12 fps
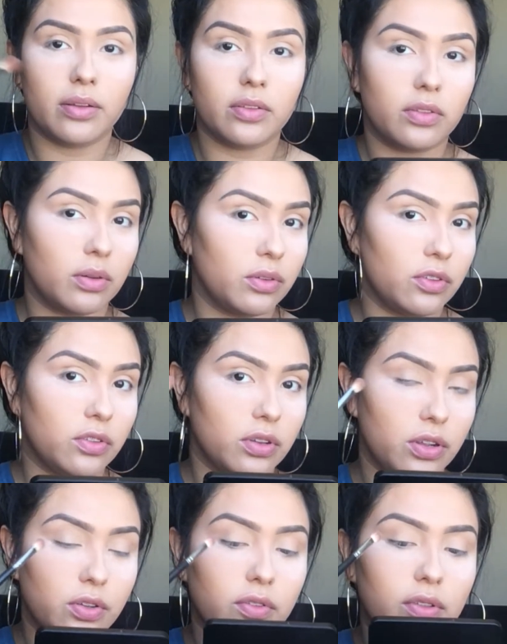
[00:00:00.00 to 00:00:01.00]
So we're just gonna
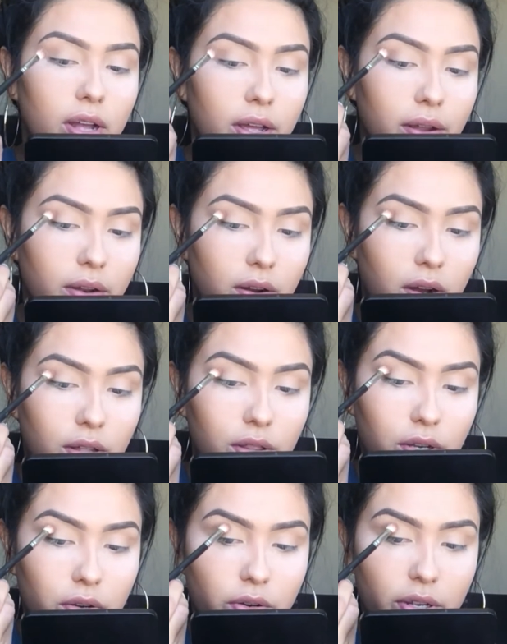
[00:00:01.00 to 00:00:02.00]
use that on the
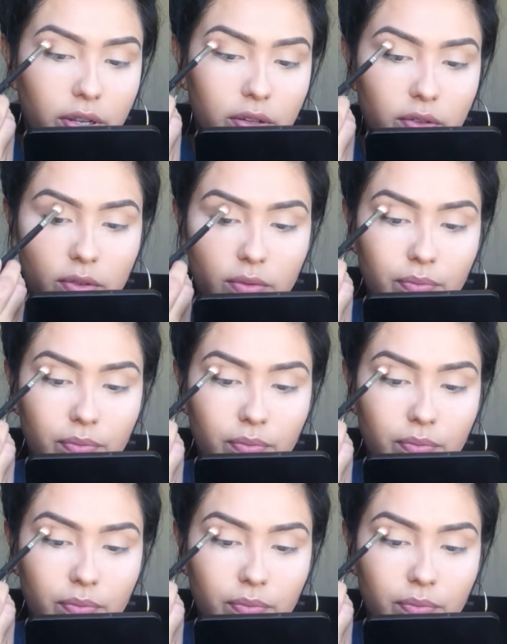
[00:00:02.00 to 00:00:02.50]
crease.